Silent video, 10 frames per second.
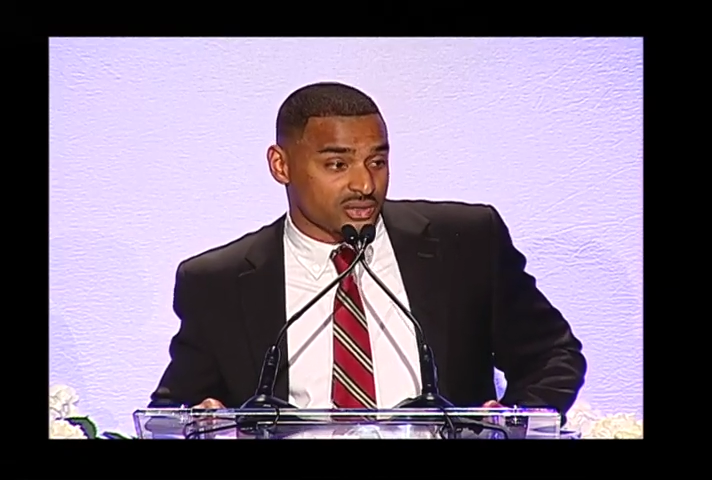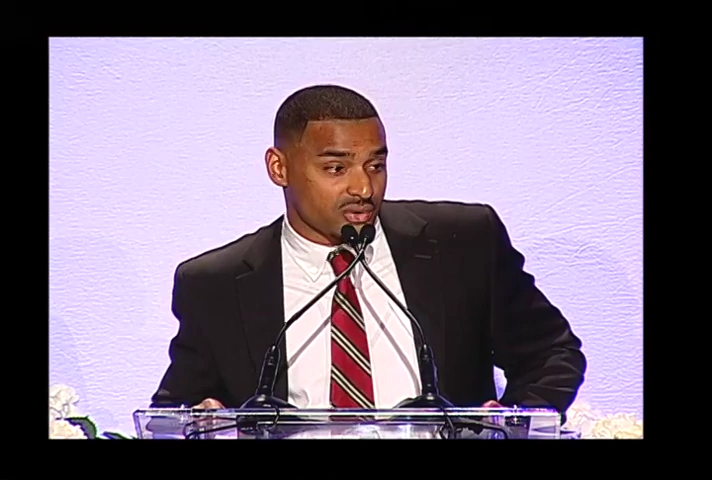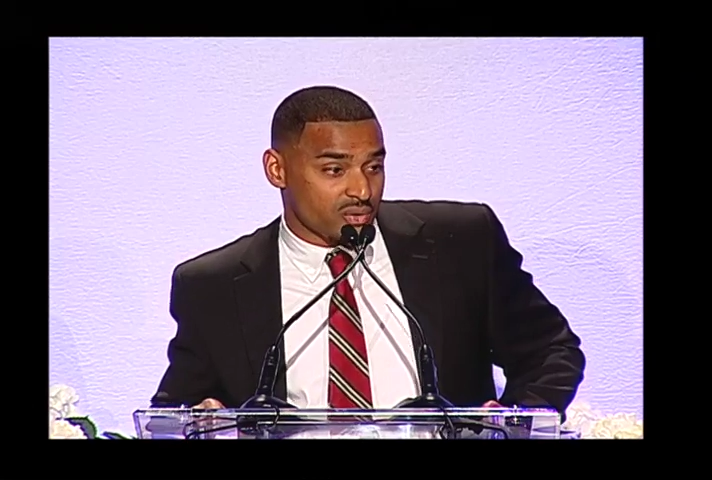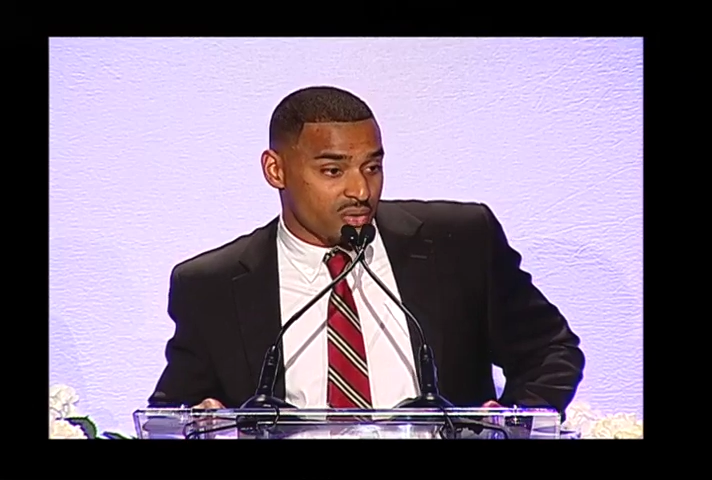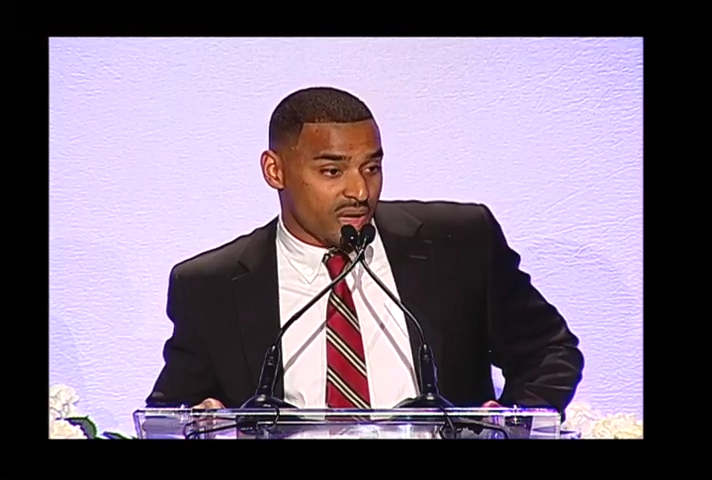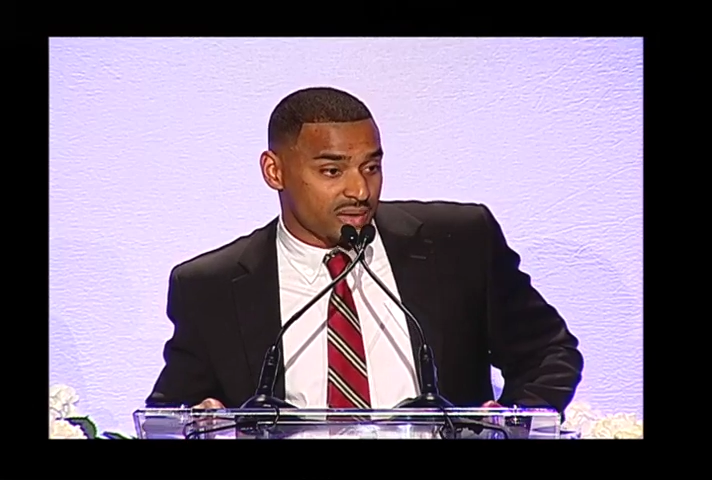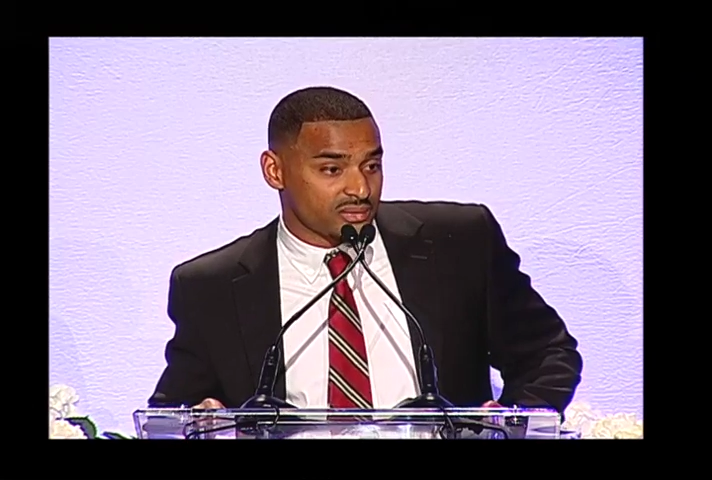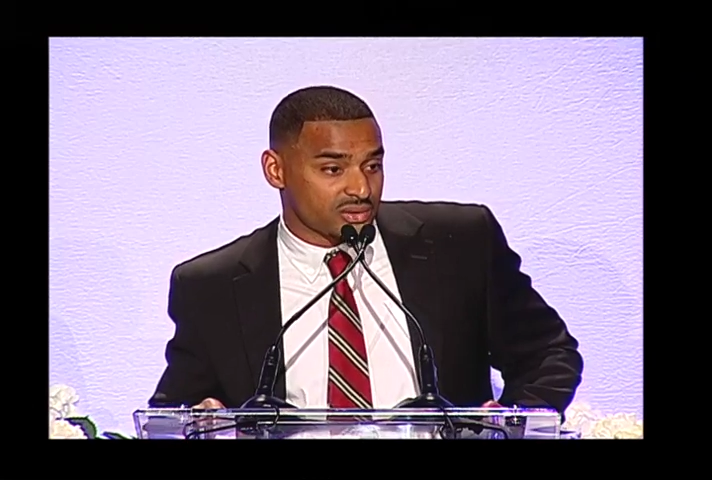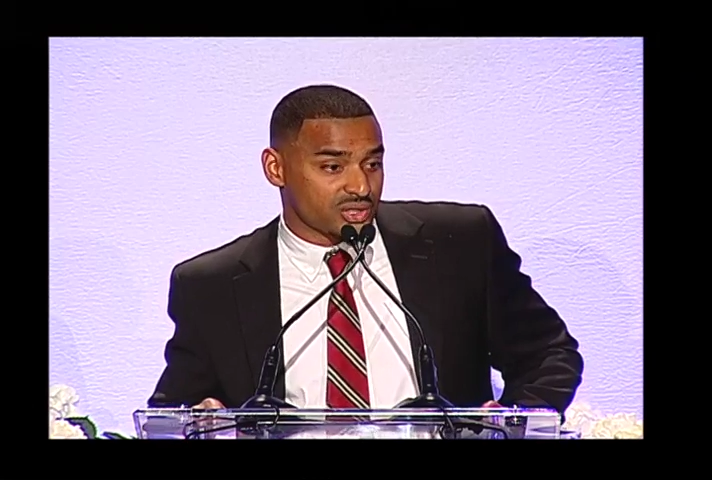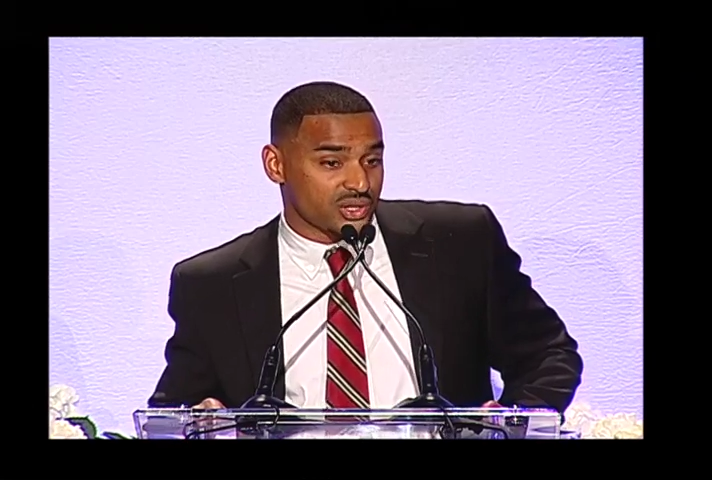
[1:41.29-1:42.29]
to her
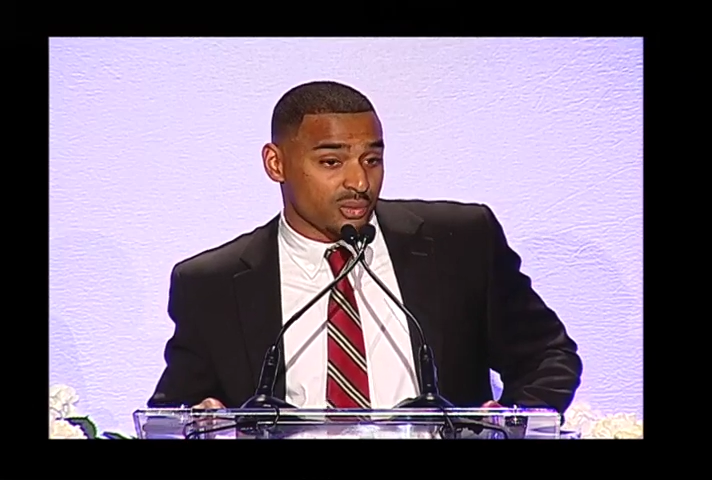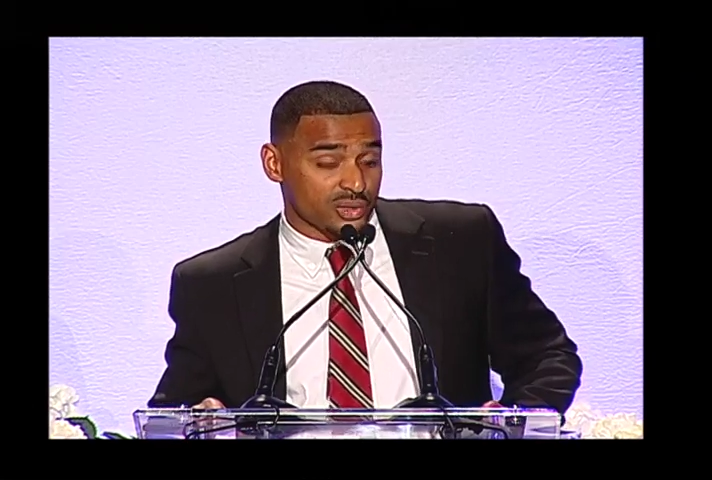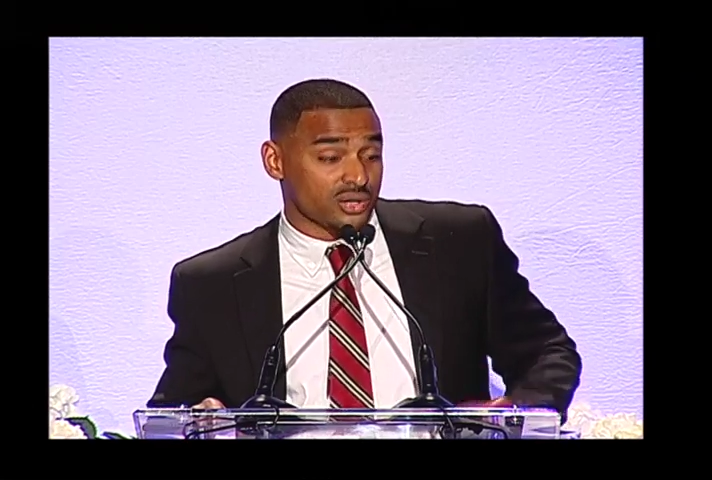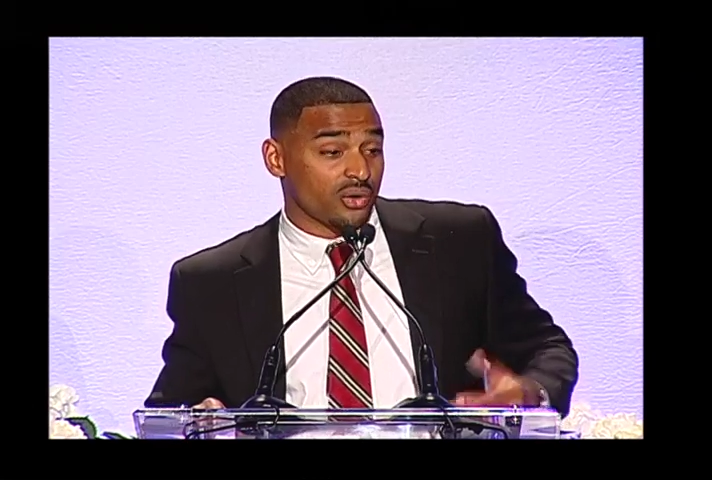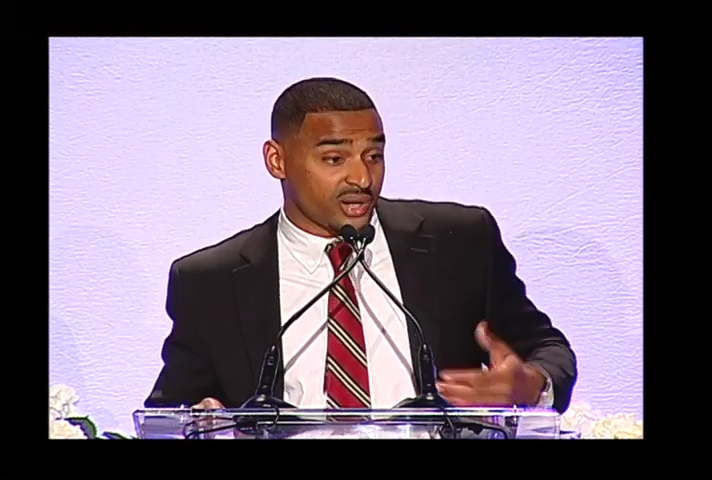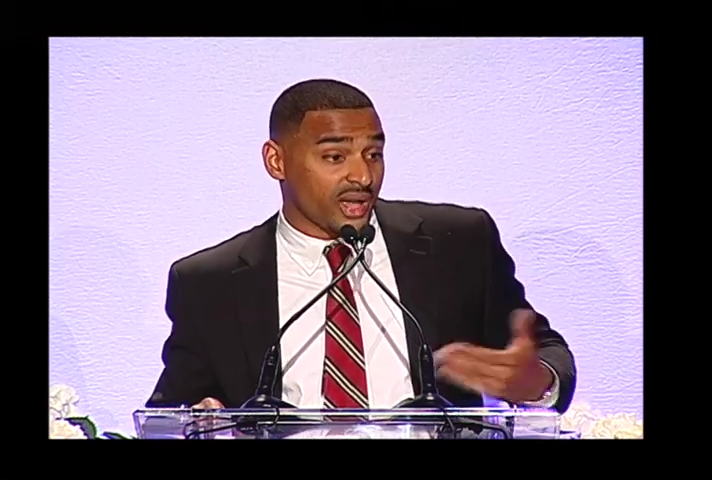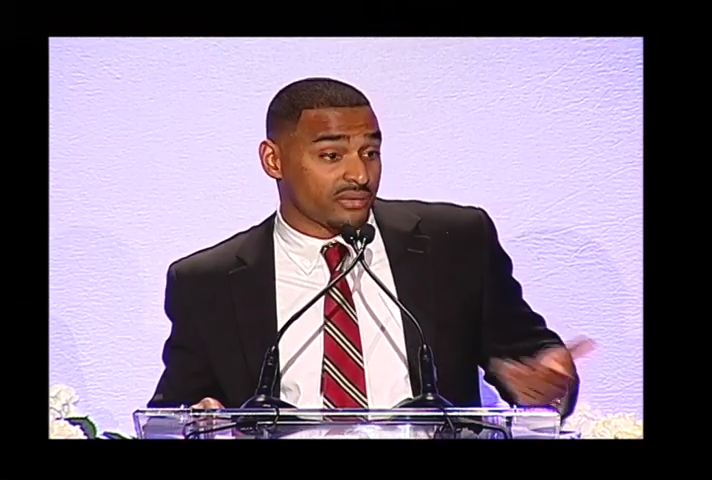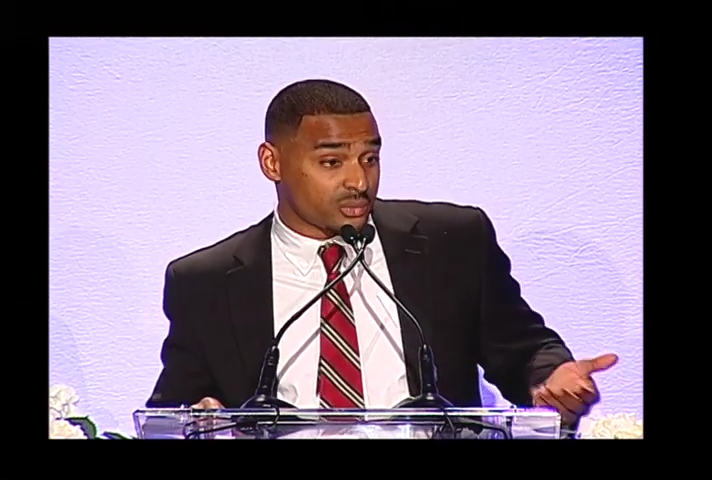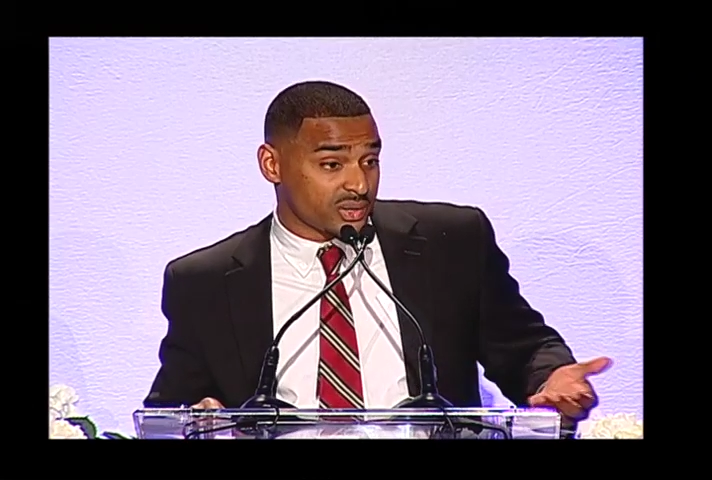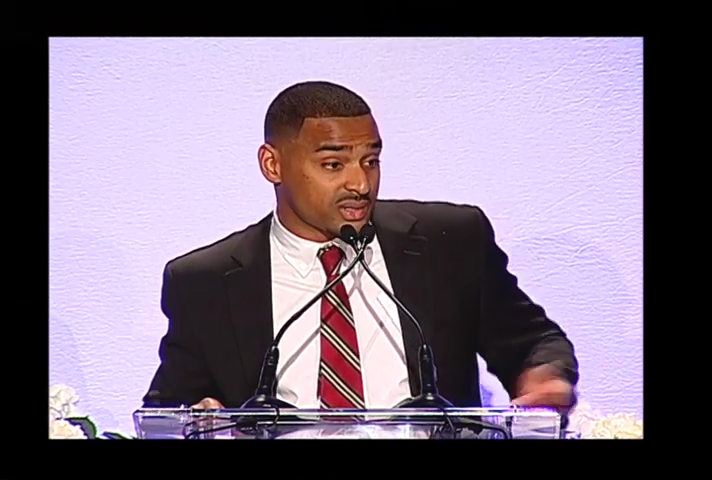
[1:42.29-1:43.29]
that she was going to
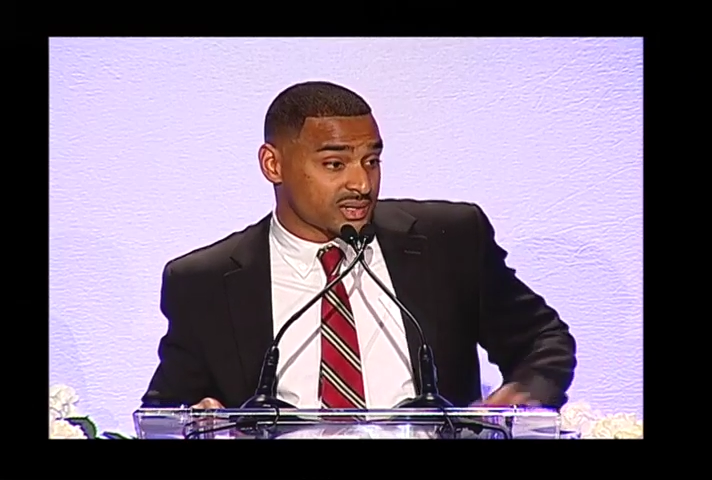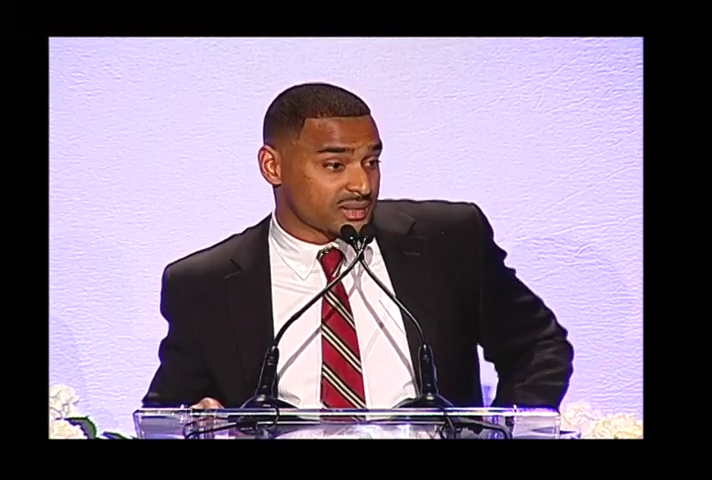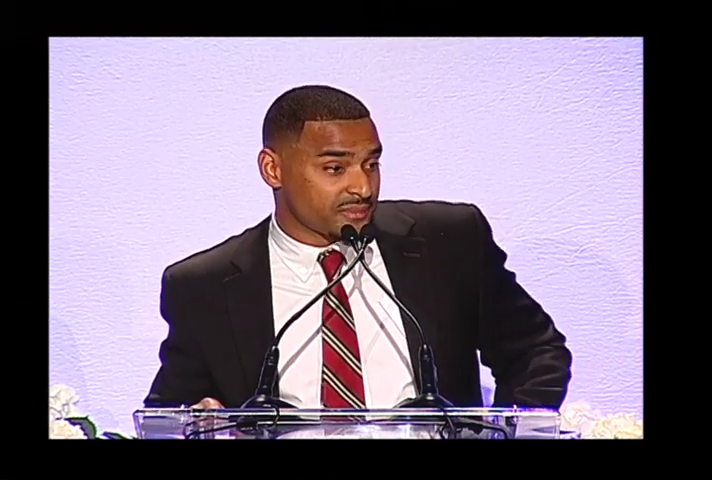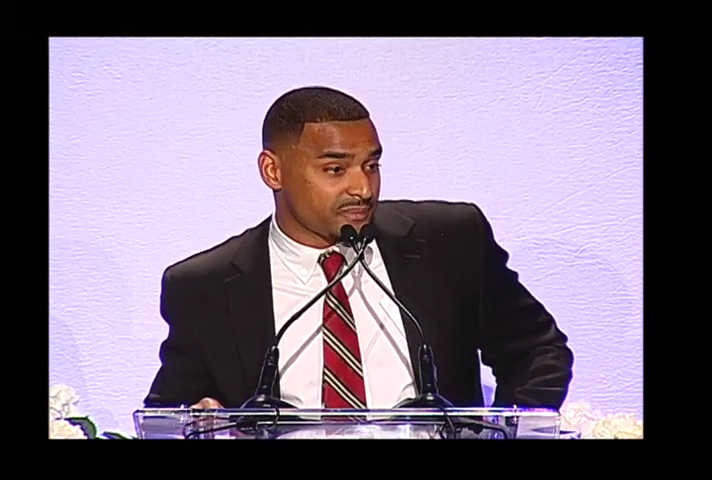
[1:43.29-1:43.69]
have twins.